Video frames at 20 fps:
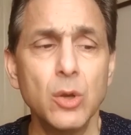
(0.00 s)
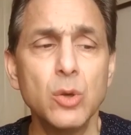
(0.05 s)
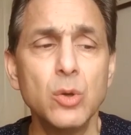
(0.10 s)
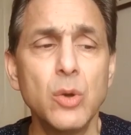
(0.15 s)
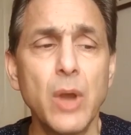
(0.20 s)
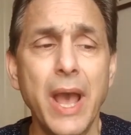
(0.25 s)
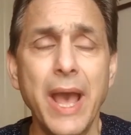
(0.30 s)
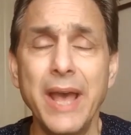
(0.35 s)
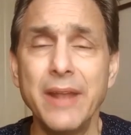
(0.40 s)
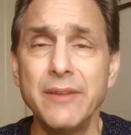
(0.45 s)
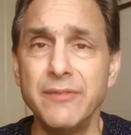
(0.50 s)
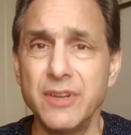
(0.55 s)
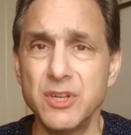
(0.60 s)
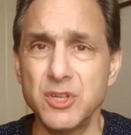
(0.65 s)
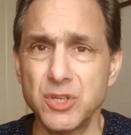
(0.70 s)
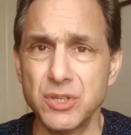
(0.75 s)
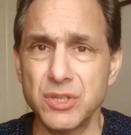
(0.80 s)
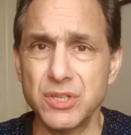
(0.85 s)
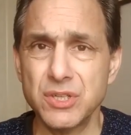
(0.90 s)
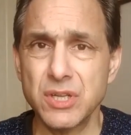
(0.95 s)
who had
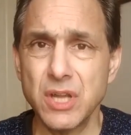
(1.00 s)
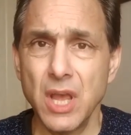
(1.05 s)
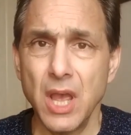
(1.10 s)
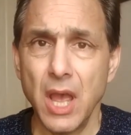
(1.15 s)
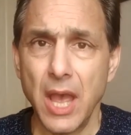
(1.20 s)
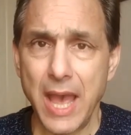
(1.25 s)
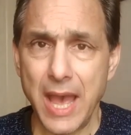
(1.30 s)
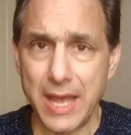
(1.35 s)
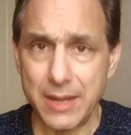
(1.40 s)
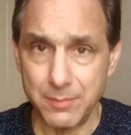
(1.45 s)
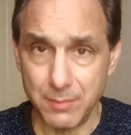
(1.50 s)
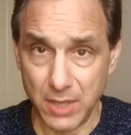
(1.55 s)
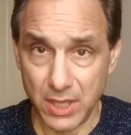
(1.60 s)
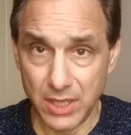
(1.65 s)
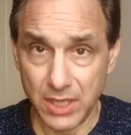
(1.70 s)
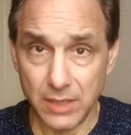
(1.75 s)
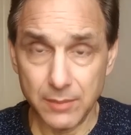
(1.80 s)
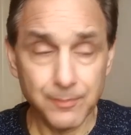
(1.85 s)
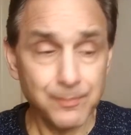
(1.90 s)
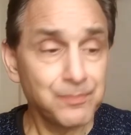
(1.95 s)
visions, had
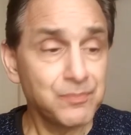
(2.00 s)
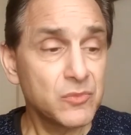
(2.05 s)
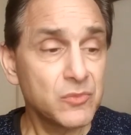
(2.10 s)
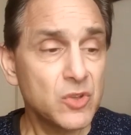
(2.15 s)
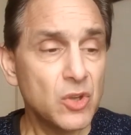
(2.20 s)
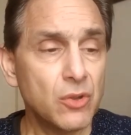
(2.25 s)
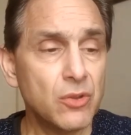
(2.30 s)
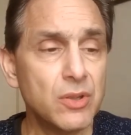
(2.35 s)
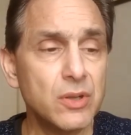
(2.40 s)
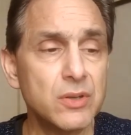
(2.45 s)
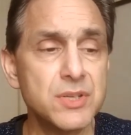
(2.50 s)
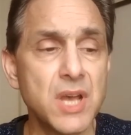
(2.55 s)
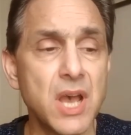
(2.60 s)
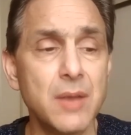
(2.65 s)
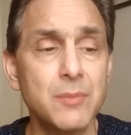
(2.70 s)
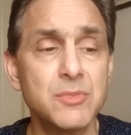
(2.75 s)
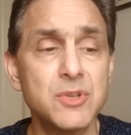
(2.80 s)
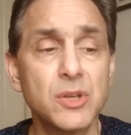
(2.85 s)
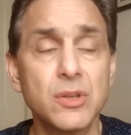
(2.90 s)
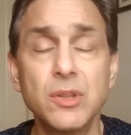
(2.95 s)
money, took their
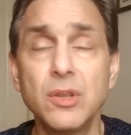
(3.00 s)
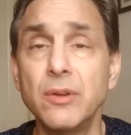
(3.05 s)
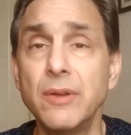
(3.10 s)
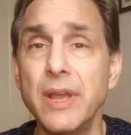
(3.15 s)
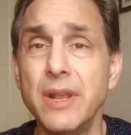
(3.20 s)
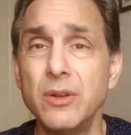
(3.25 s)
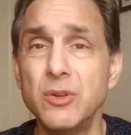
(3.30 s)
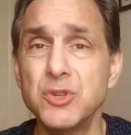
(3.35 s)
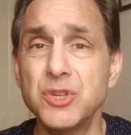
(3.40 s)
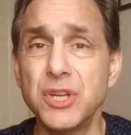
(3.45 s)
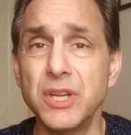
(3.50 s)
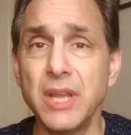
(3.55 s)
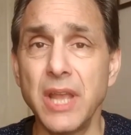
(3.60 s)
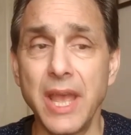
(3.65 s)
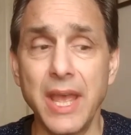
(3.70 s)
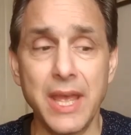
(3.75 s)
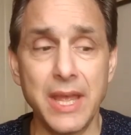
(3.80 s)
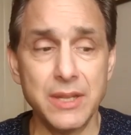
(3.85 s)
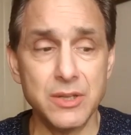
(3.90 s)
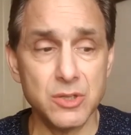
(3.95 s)
time, took their energy,
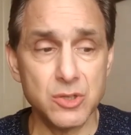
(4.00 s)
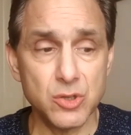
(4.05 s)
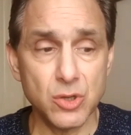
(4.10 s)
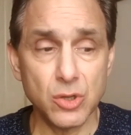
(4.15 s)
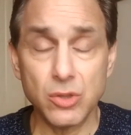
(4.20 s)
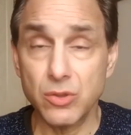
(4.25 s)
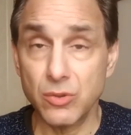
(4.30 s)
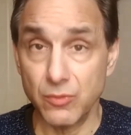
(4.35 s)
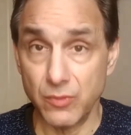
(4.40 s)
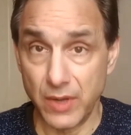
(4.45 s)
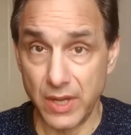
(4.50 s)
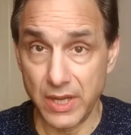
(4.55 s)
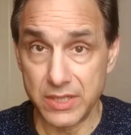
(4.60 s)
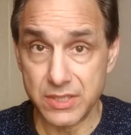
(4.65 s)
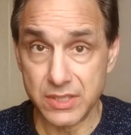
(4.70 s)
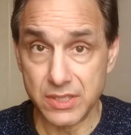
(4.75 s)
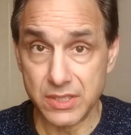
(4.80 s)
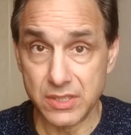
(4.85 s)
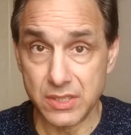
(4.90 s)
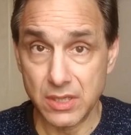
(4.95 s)
and took the
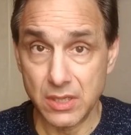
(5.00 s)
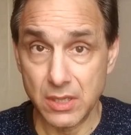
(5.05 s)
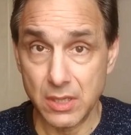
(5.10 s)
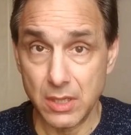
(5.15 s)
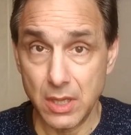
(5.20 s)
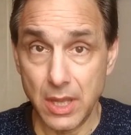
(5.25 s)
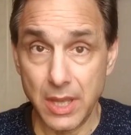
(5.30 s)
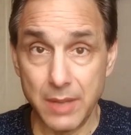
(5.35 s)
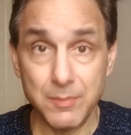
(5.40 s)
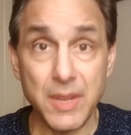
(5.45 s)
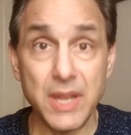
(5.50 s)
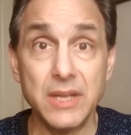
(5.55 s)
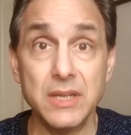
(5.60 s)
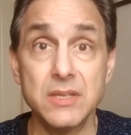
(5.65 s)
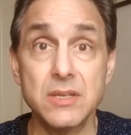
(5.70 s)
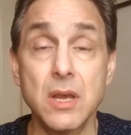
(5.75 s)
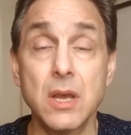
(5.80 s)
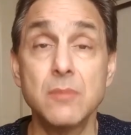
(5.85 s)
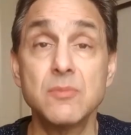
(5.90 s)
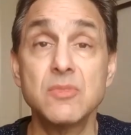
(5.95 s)
risks, and many
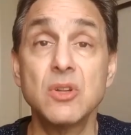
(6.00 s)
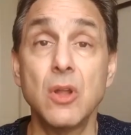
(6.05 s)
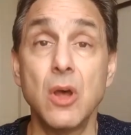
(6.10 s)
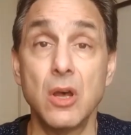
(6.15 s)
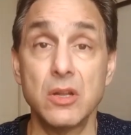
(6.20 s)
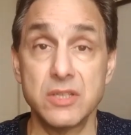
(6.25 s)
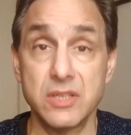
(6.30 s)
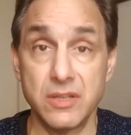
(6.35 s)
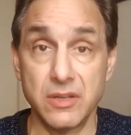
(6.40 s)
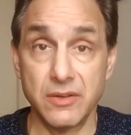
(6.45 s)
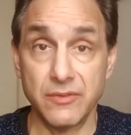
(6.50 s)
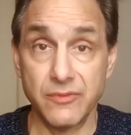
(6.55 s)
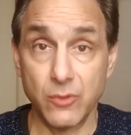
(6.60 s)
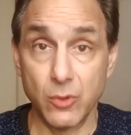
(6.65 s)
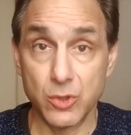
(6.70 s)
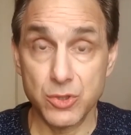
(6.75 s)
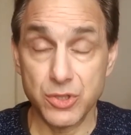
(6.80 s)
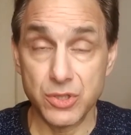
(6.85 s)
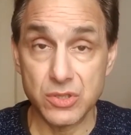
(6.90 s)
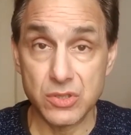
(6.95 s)
times lost their
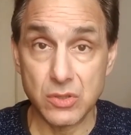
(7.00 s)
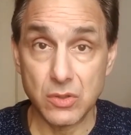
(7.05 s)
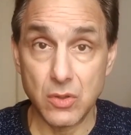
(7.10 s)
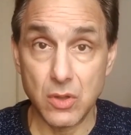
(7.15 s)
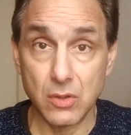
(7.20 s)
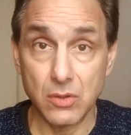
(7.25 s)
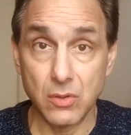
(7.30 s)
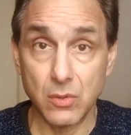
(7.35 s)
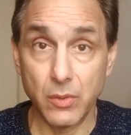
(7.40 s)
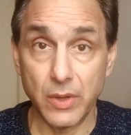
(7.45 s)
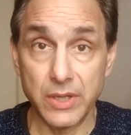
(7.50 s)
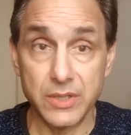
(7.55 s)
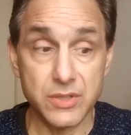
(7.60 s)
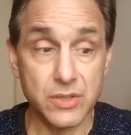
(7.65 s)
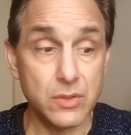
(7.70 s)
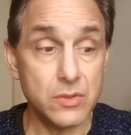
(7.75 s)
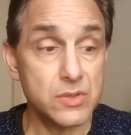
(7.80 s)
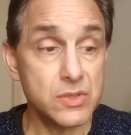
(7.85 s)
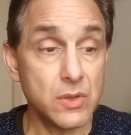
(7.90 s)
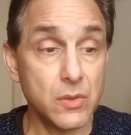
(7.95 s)
fortunes along the way
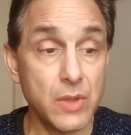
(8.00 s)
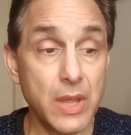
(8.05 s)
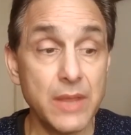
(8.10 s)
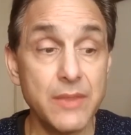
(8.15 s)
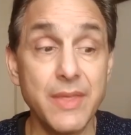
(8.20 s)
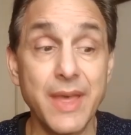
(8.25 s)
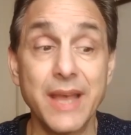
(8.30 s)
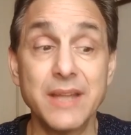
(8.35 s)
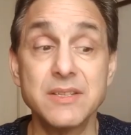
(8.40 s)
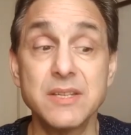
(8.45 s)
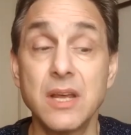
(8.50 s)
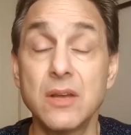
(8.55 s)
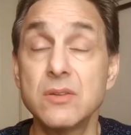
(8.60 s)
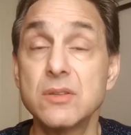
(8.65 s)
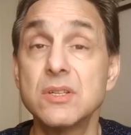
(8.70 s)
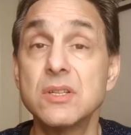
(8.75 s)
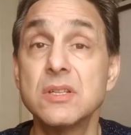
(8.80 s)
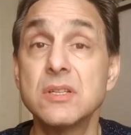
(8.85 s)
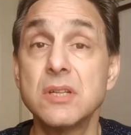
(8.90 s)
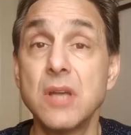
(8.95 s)
too. So hey, that's how
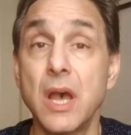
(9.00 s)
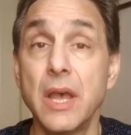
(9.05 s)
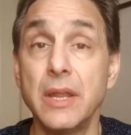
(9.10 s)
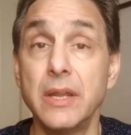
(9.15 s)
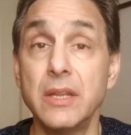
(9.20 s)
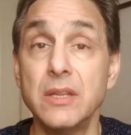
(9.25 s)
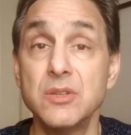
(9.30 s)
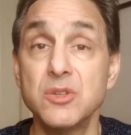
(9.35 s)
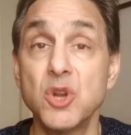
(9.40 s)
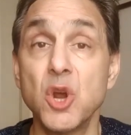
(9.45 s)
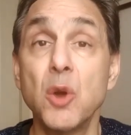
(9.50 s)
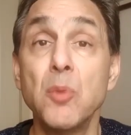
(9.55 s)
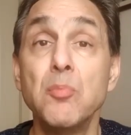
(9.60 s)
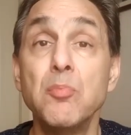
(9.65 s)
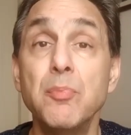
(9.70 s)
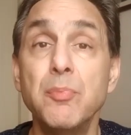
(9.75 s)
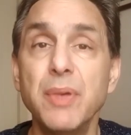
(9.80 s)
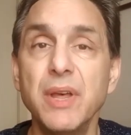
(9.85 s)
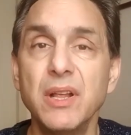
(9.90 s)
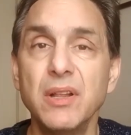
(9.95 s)
societies are
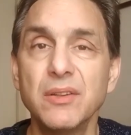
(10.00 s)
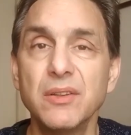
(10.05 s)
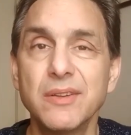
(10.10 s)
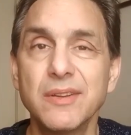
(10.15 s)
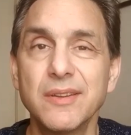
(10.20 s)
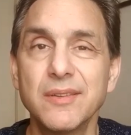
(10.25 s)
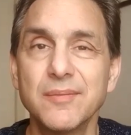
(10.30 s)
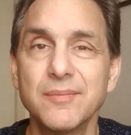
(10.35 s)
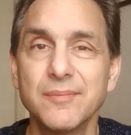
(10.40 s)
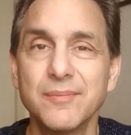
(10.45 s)
built.